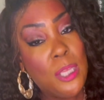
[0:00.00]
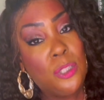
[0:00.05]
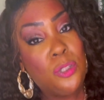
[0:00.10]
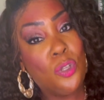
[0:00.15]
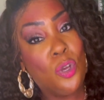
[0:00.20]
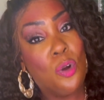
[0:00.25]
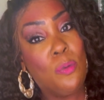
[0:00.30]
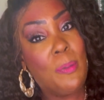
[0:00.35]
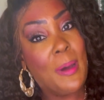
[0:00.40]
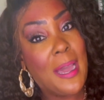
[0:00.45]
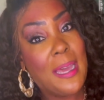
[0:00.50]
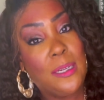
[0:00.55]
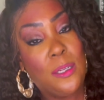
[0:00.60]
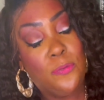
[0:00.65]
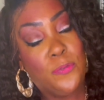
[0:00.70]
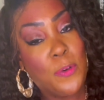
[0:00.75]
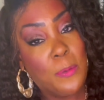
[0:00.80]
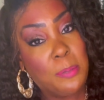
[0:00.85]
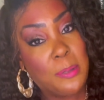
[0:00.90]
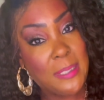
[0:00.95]
nobody
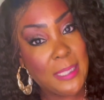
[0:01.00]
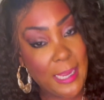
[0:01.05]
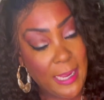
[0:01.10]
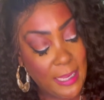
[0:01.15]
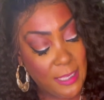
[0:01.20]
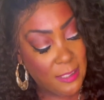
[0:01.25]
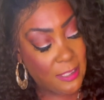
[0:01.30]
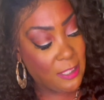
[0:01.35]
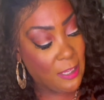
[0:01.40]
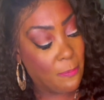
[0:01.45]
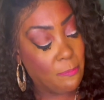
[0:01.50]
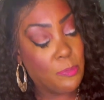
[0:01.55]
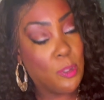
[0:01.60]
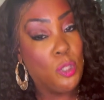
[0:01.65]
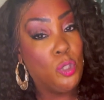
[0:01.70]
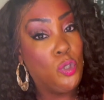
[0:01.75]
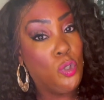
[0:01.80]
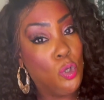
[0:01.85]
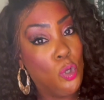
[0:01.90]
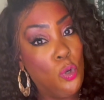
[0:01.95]
from saying
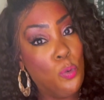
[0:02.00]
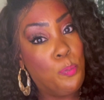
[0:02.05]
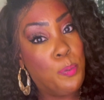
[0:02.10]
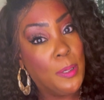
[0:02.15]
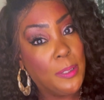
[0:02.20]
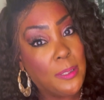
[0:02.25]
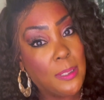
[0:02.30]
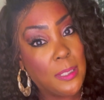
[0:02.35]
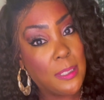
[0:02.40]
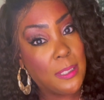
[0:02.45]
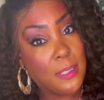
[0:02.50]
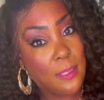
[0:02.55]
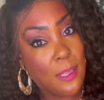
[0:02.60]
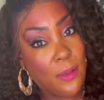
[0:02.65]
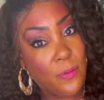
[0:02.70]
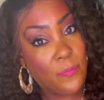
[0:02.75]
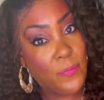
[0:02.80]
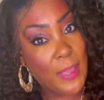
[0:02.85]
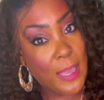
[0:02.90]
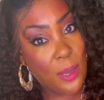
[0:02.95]
something. You put this
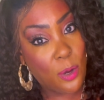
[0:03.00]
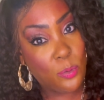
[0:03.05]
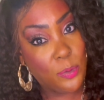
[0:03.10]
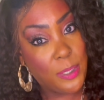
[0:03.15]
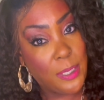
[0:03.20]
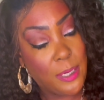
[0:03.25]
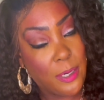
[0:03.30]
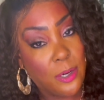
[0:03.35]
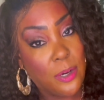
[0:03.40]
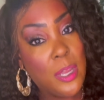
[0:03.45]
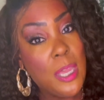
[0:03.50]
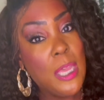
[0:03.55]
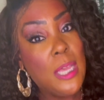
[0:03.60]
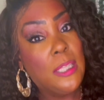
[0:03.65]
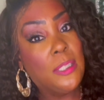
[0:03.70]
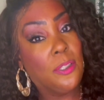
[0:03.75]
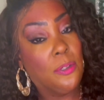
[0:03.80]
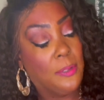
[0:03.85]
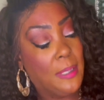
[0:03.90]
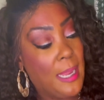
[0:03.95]
stuff out here,
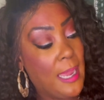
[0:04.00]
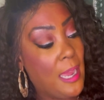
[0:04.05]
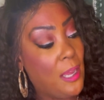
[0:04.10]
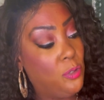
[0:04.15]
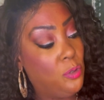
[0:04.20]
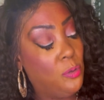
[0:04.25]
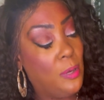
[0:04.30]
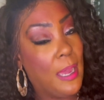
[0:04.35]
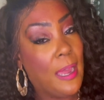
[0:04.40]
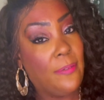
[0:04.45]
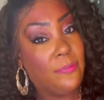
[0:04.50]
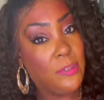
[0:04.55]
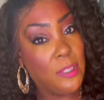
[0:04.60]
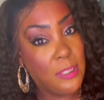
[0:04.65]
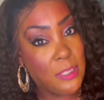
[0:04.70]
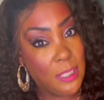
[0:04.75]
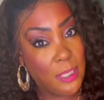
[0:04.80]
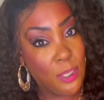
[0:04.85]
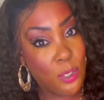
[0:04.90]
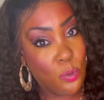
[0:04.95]
so now you have to
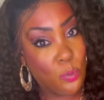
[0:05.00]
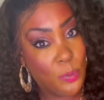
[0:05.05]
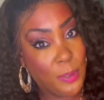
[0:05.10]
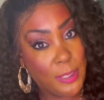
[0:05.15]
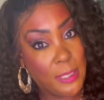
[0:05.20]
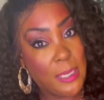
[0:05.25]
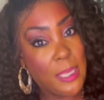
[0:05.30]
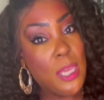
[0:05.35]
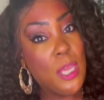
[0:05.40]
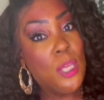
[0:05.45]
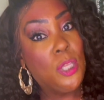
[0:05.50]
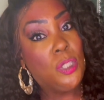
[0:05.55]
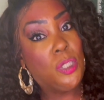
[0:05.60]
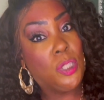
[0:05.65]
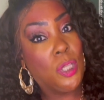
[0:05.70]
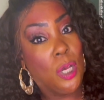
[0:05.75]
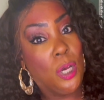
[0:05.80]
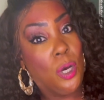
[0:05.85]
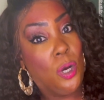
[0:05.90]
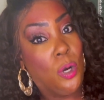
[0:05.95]
deal with it.
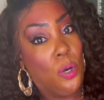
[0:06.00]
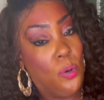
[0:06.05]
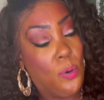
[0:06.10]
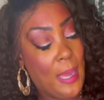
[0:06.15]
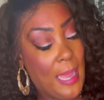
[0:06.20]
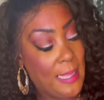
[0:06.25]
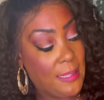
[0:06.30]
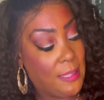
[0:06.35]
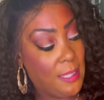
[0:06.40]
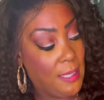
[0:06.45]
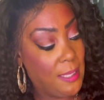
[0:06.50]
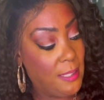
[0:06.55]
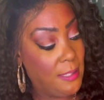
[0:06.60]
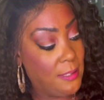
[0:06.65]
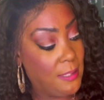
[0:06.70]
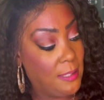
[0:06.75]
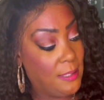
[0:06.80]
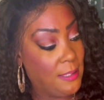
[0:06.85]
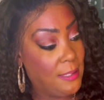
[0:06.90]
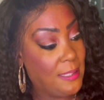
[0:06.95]
So at the
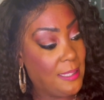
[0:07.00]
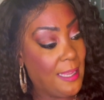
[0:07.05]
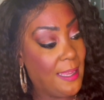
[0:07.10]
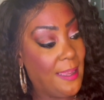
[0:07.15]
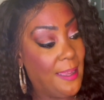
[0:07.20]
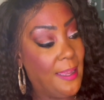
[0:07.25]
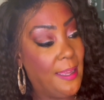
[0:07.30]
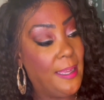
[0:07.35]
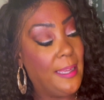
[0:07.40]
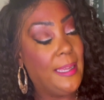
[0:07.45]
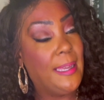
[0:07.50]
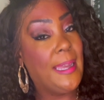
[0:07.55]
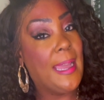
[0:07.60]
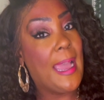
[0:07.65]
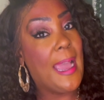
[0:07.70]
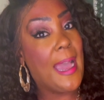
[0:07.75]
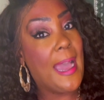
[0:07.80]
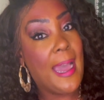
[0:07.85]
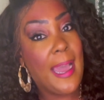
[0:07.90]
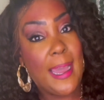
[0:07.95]
end of the day,
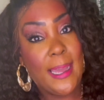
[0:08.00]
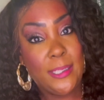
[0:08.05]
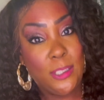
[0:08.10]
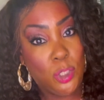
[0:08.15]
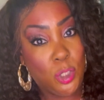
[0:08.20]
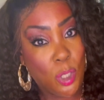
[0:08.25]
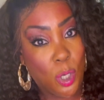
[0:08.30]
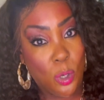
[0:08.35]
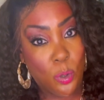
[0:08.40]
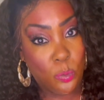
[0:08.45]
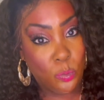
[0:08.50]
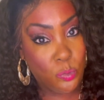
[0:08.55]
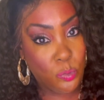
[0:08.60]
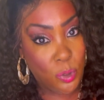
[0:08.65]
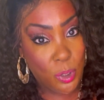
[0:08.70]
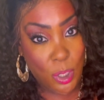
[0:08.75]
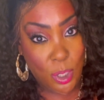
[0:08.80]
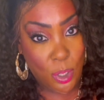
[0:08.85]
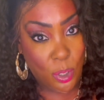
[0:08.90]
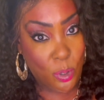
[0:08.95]
I don't
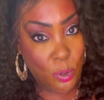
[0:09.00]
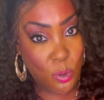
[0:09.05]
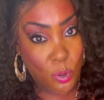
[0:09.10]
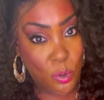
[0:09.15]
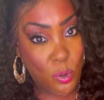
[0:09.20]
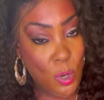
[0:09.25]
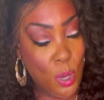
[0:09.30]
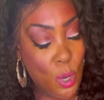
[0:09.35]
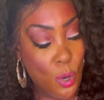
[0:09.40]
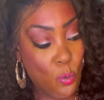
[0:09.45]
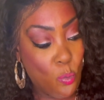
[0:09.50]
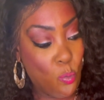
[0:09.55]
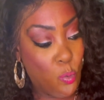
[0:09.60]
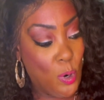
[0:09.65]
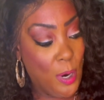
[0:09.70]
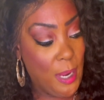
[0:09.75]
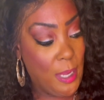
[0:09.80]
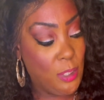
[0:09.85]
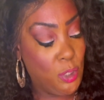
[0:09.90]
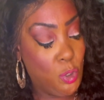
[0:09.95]
know
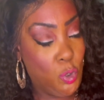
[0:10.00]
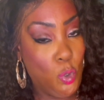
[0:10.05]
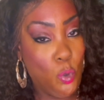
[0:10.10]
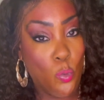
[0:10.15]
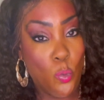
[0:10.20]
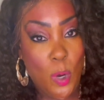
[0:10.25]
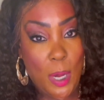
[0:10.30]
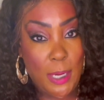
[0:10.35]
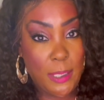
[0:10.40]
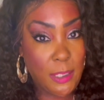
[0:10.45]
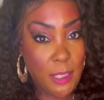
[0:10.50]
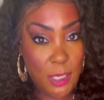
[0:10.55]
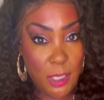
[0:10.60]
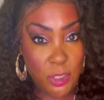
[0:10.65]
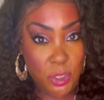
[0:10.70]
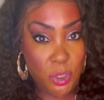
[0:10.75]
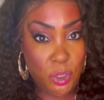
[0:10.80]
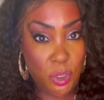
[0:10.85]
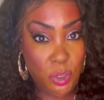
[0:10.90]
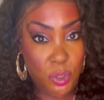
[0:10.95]
what you want
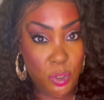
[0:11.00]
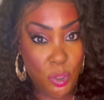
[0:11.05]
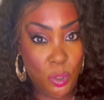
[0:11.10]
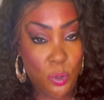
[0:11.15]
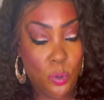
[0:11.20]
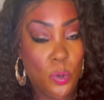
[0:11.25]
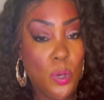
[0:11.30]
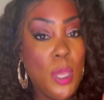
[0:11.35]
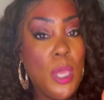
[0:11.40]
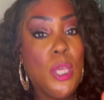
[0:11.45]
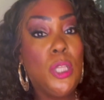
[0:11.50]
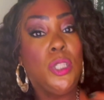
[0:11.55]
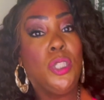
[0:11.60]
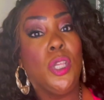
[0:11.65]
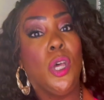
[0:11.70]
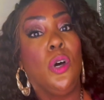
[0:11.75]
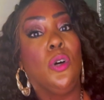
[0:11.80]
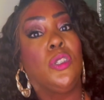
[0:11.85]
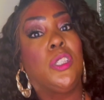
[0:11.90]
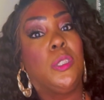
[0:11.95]
us to do.
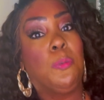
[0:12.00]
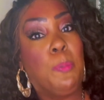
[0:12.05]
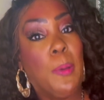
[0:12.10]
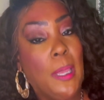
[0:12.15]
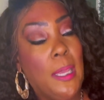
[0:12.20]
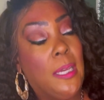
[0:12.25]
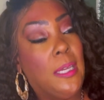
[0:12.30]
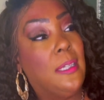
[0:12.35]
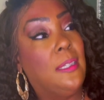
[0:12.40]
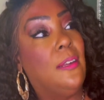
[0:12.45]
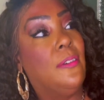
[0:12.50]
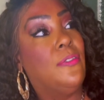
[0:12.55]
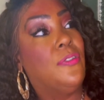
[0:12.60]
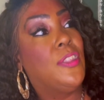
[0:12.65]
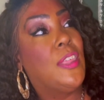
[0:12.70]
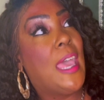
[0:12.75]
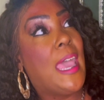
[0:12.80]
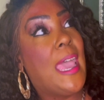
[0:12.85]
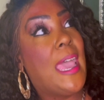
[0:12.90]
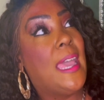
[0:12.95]
So speaking of
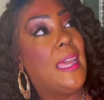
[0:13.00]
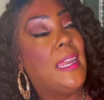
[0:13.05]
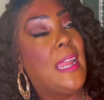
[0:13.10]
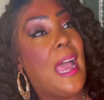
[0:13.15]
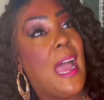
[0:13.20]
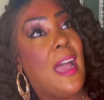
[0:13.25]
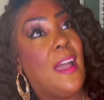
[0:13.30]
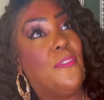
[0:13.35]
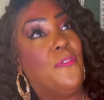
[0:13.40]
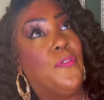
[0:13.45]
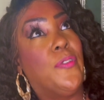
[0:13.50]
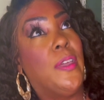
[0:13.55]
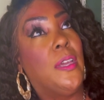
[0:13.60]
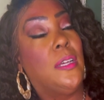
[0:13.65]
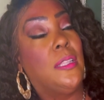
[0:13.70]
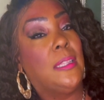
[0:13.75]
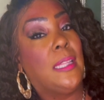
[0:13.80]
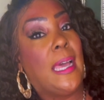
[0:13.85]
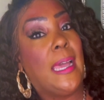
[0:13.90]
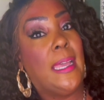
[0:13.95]
that, I
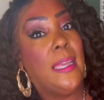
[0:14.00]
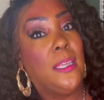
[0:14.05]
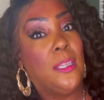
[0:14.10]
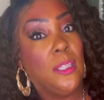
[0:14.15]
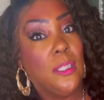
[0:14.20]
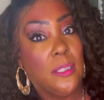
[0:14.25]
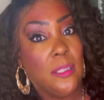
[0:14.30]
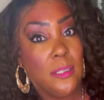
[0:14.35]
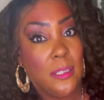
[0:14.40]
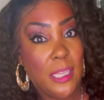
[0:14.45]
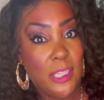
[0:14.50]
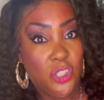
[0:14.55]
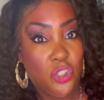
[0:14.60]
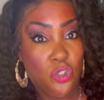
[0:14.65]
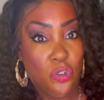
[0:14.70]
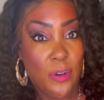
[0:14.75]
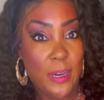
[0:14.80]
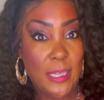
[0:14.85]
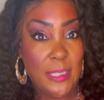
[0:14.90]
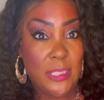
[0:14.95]
feel like let's
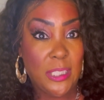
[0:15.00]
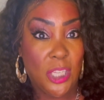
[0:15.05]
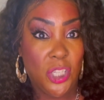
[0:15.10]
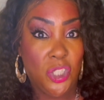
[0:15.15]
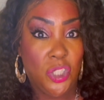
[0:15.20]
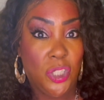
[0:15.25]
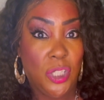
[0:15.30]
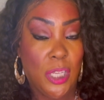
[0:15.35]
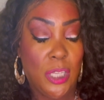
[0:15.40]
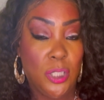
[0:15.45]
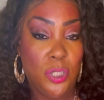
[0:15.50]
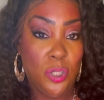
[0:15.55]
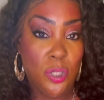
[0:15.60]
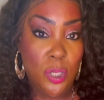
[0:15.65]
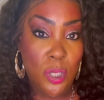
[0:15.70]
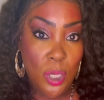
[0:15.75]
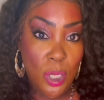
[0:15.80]
transition